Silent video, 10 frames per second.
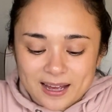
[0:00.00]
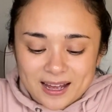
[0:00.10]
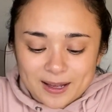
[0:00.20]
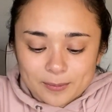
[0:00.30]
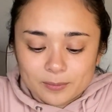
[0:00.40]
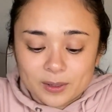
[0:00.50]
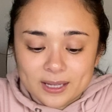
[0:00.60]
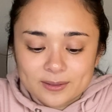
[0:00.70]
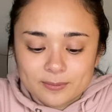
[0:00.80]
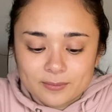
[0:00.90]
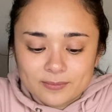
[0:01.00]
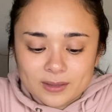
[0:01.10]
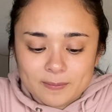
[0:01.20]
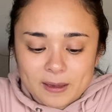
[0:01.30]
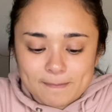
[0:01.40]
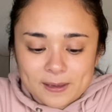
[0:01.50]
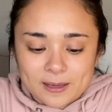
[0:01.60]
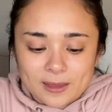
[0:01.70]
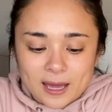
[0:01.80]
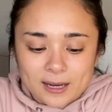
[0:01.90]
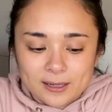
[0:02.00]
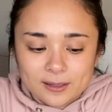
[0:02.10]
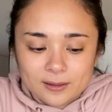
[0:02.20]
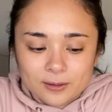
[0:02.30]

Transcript: But it may be that